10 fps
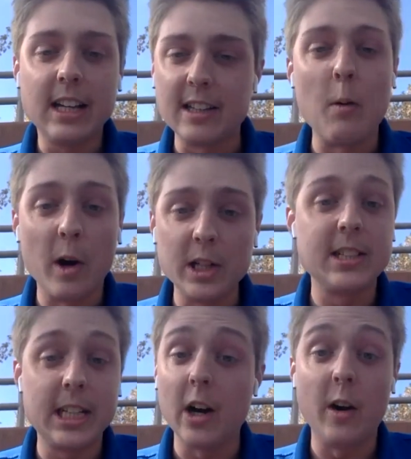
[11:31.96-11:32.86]
because they weren't
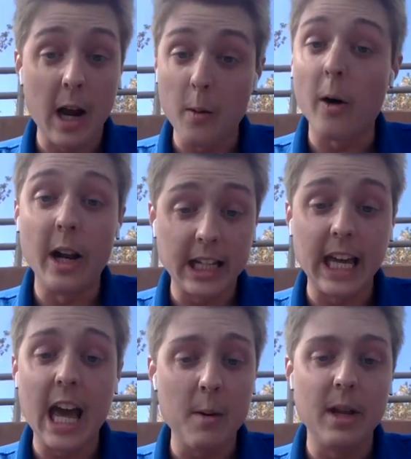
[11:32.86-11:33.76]
just here, they were in
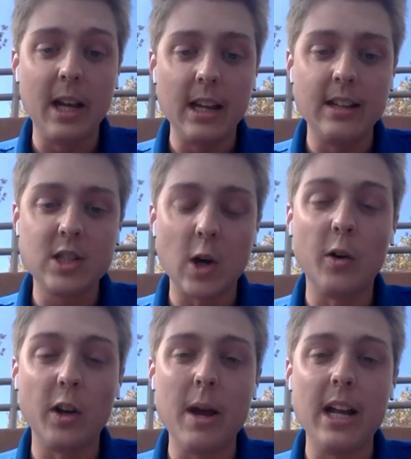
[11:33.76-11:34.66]
the game, and it
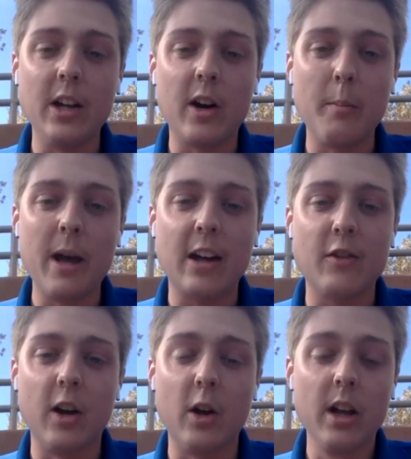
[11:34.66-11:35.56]
certainly made their
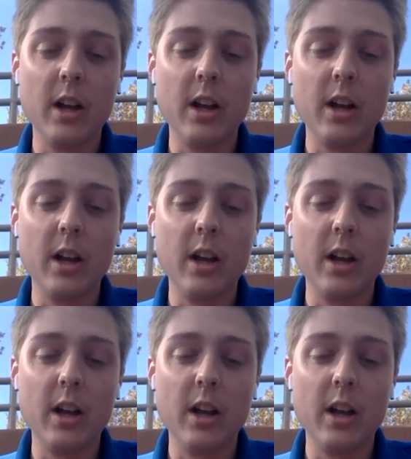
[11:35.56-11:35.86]
impact felt.